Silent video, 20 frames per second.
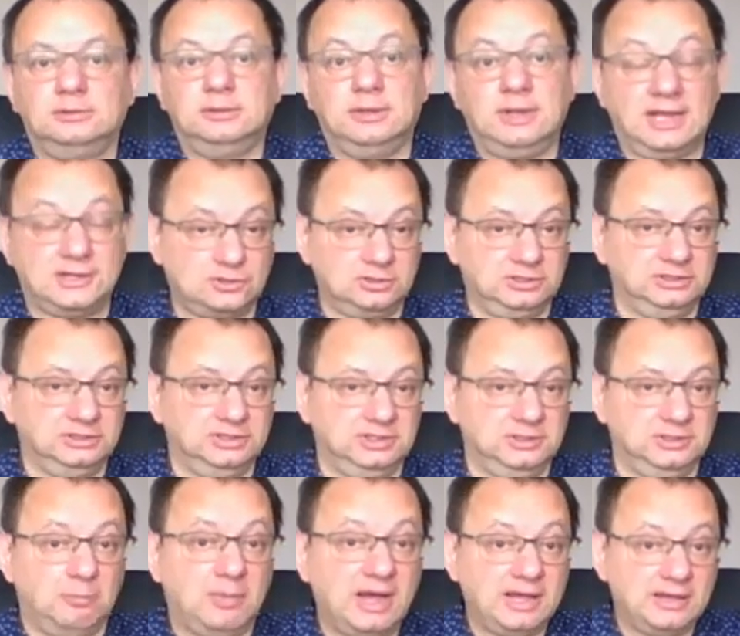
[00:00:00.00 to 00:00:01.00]
actually the
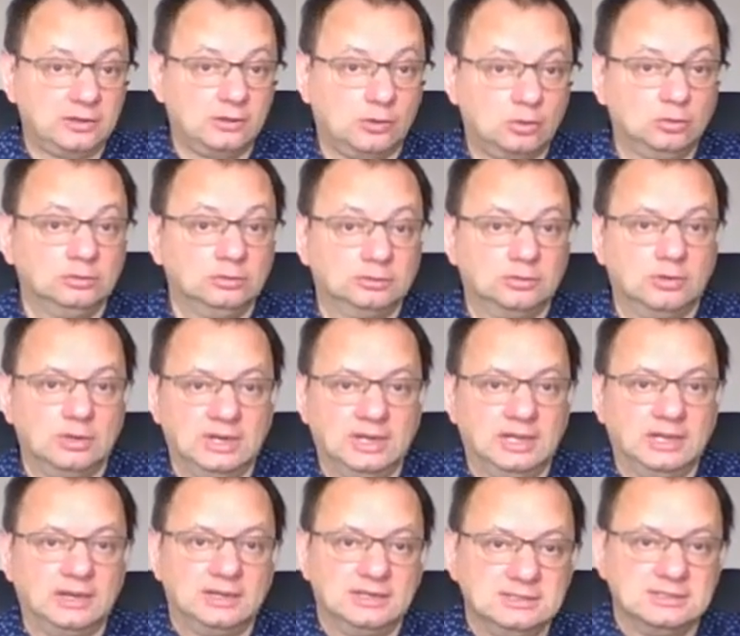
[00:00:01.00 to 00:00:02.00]

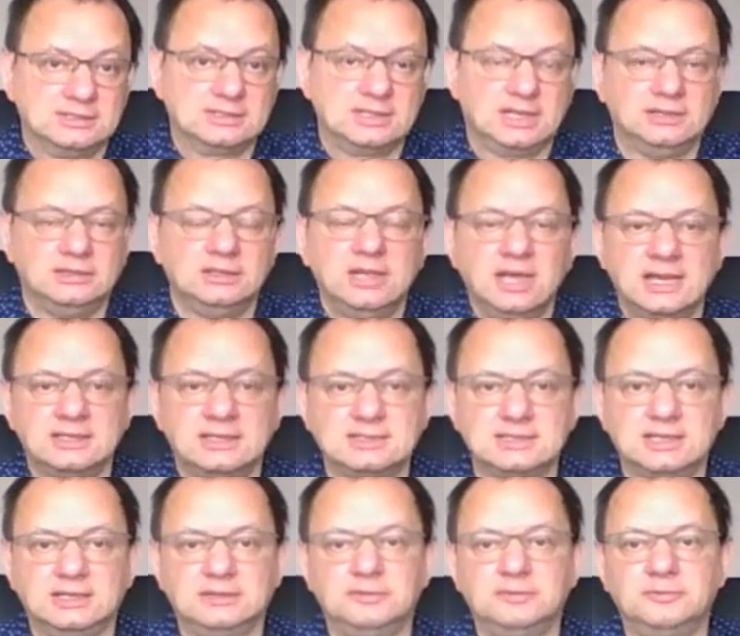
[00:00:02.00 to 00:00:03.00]
microcontroller inside the headset.